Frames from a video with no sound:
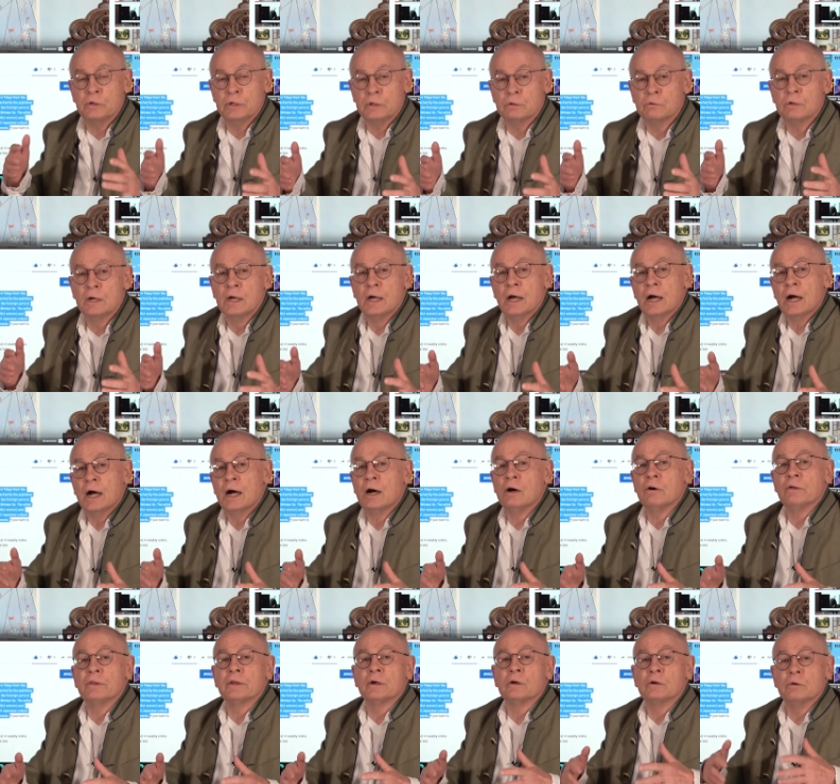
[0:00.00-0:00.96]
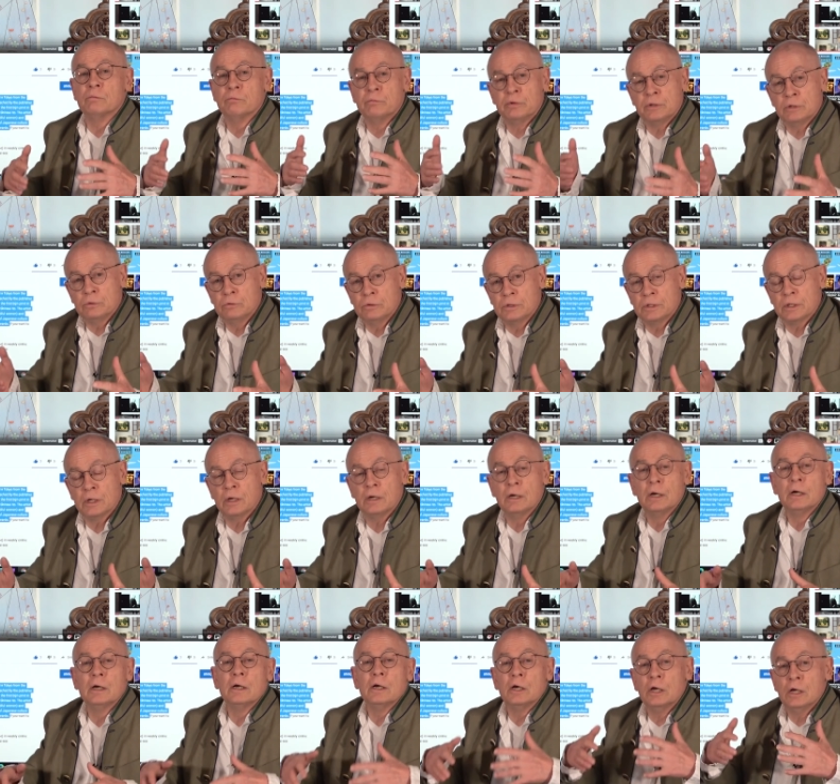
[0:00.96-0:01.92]
you how the computer
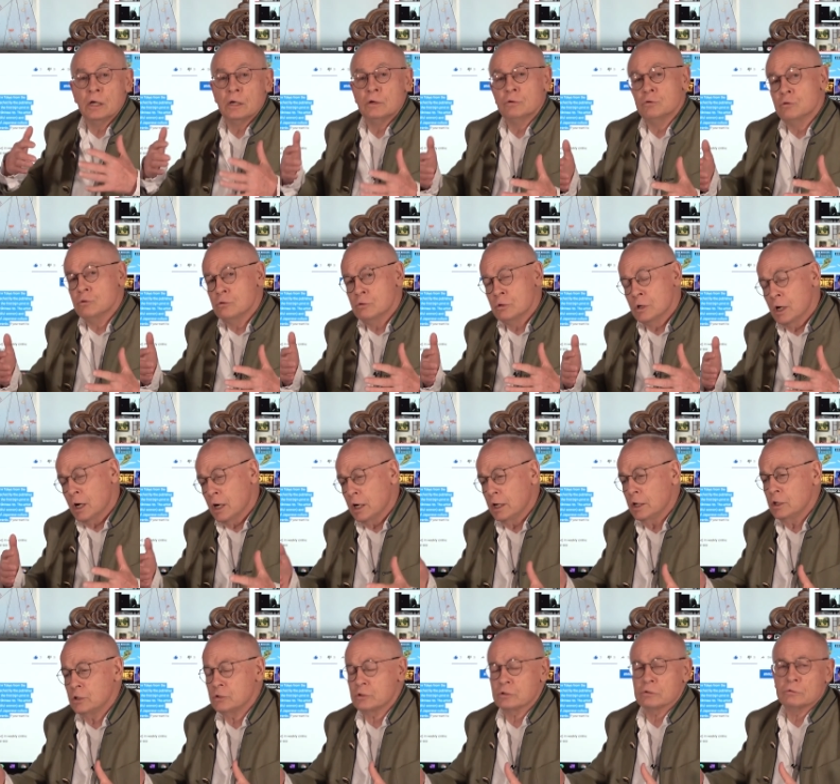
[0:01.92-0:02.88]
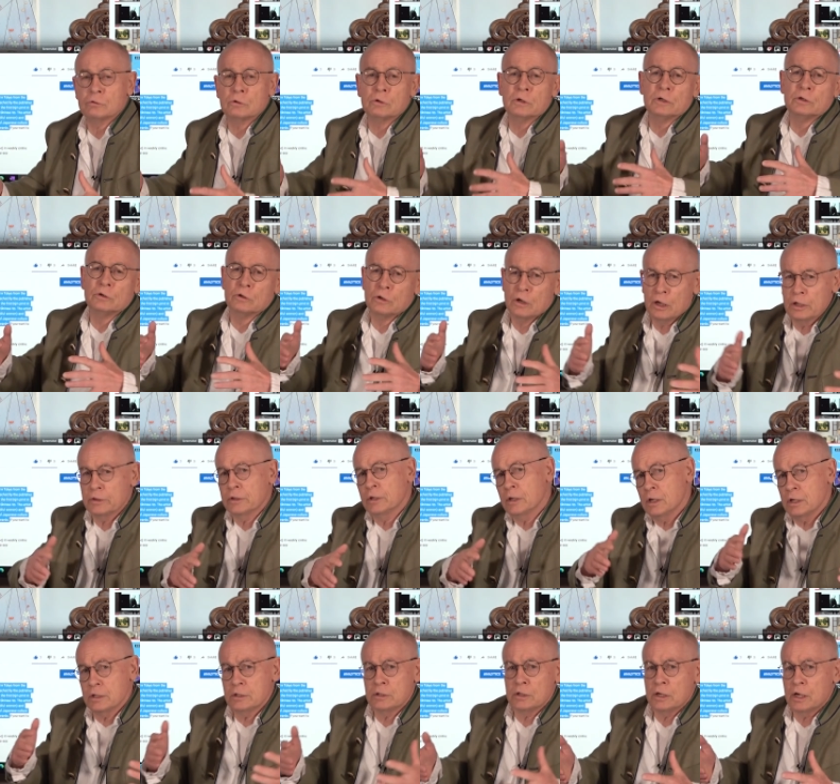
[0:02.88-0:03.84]
in nice or not
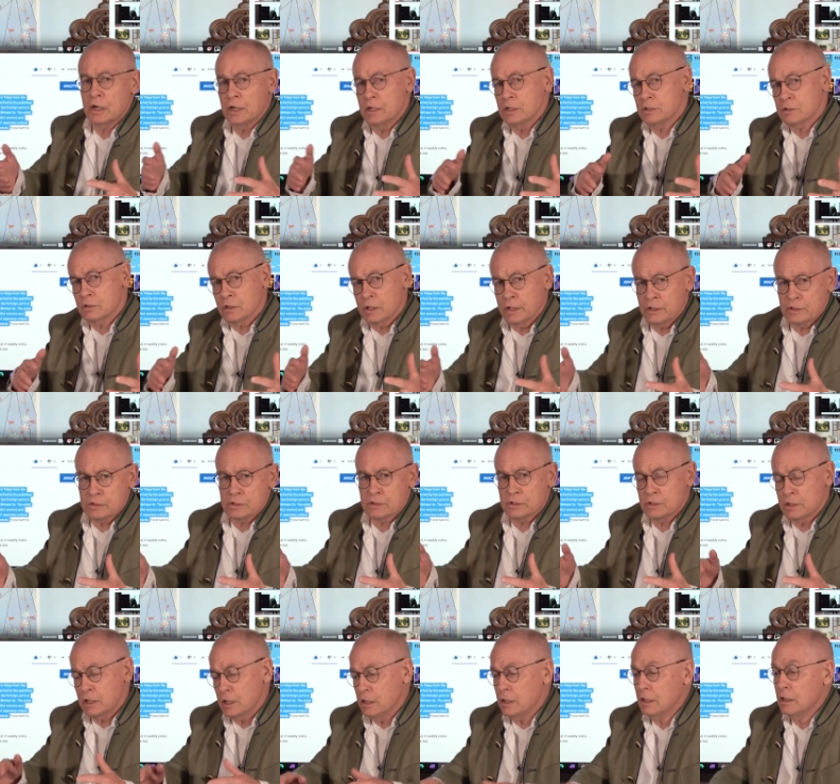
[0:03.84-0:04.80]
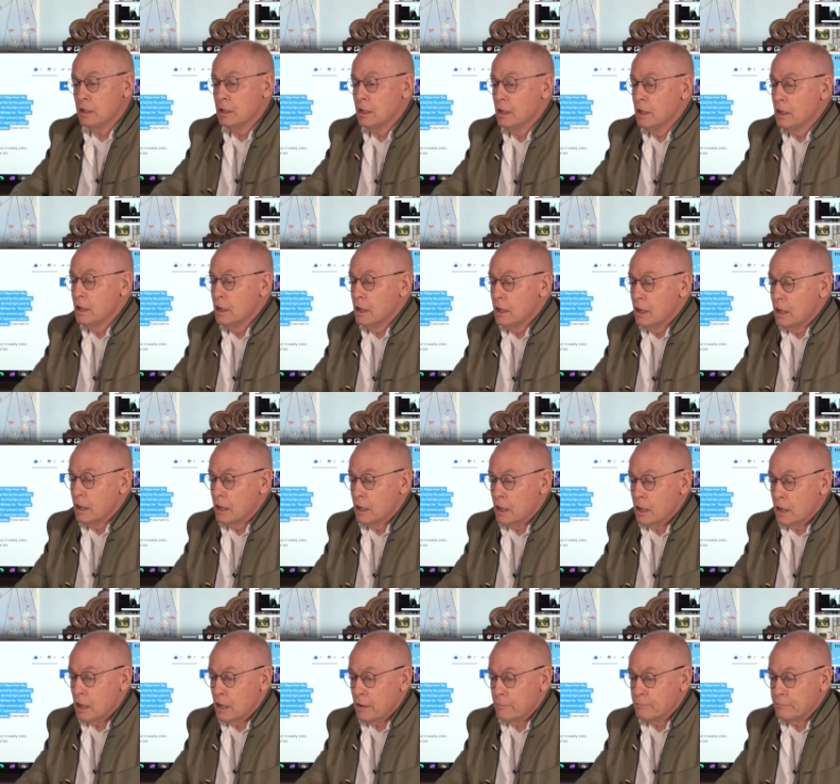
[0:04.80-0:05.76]
that nice, let's see,
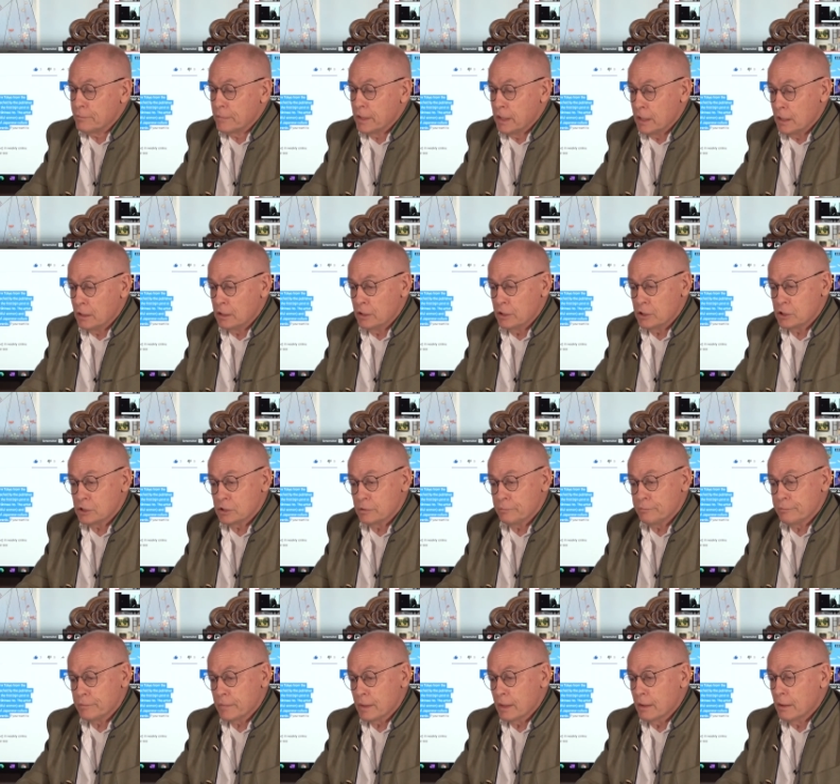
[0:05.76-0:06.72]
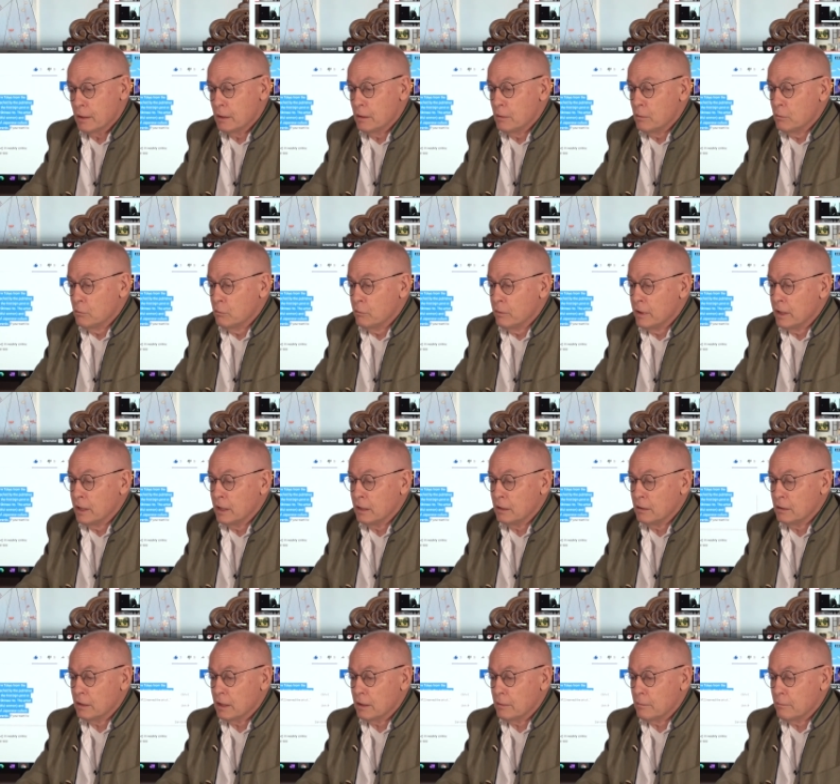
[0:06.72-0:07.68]
um, English
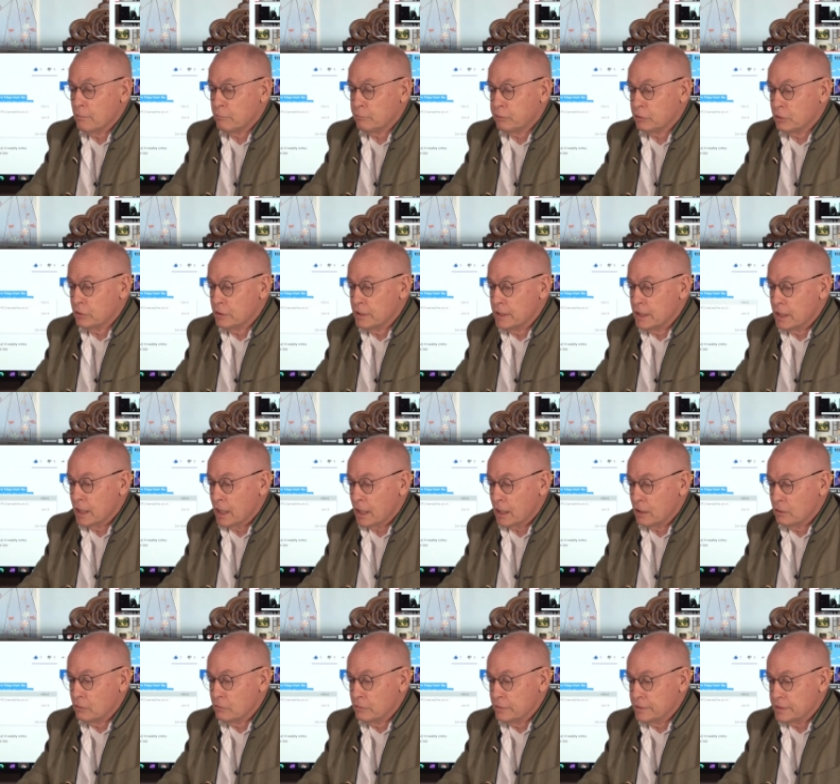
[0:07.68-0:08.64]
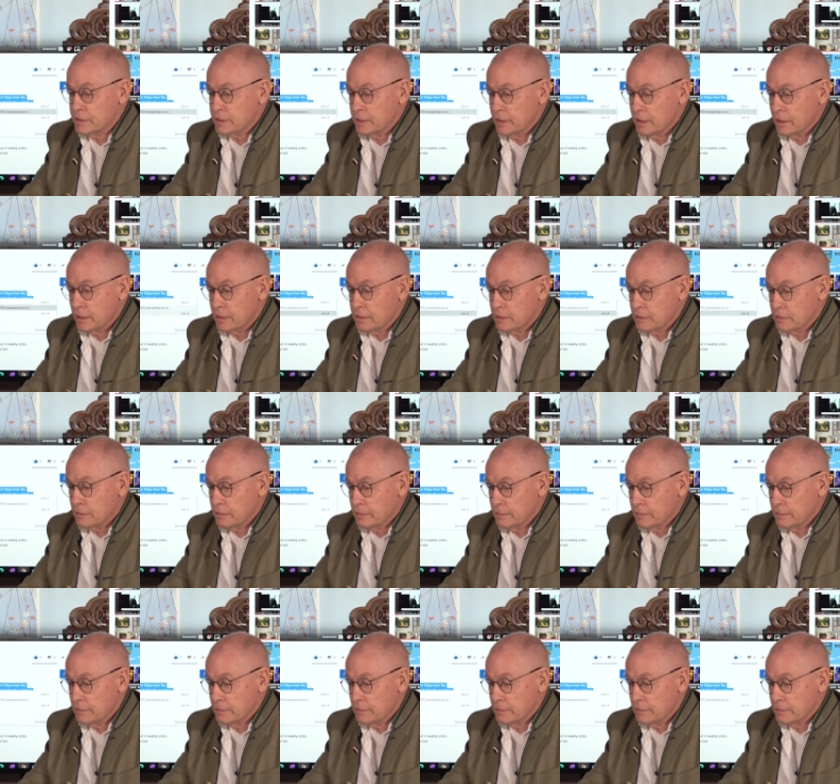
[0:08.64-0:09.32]
will pronounce it.